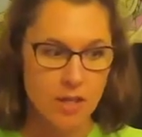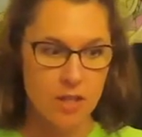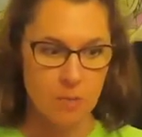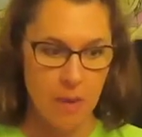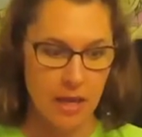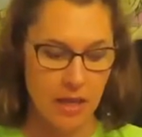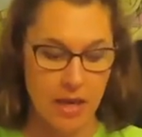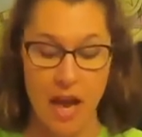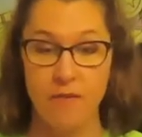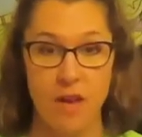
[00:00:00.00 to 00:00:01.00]
to make an
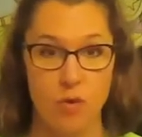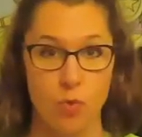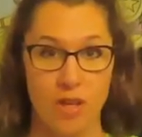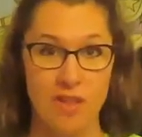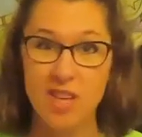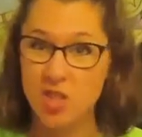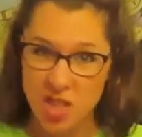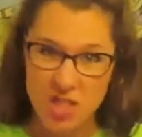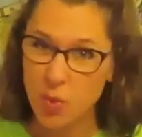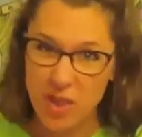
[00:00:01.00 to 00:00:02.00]
Advent wreath
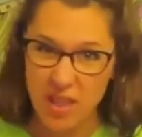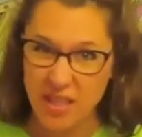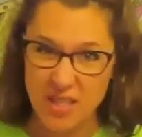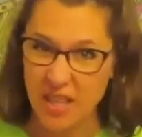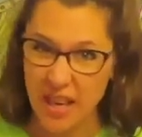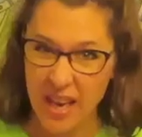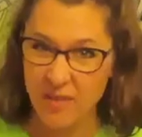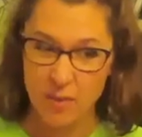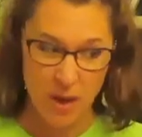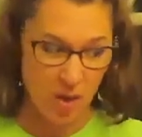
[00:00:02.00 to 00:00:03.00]
just with things that I have
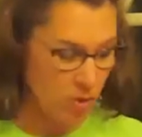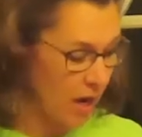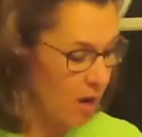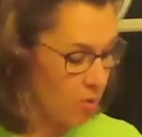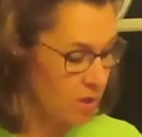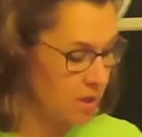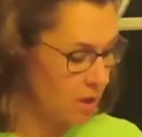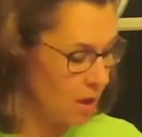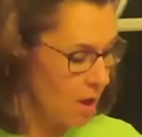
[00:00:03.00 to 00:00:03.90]
in my own house.